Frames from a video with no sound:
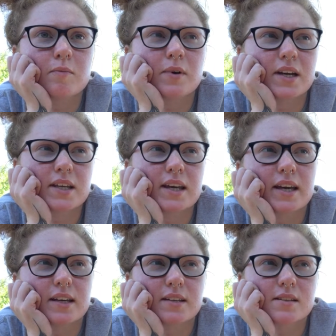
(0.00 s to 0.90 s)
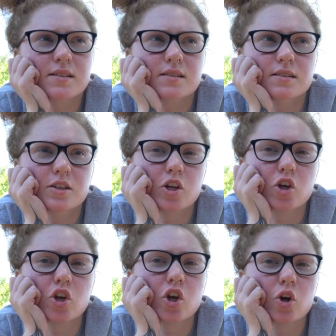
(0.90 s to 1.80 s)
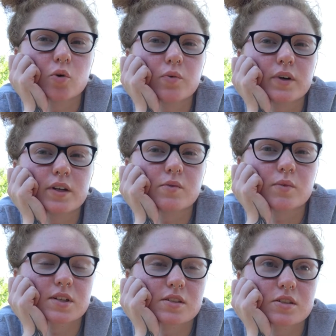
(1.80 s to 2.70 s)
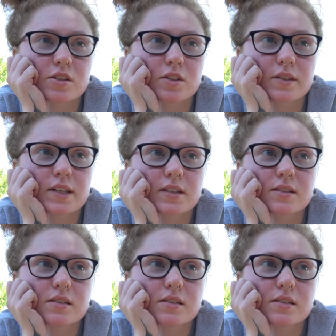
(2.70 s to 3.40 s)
but yet no one wants to do it.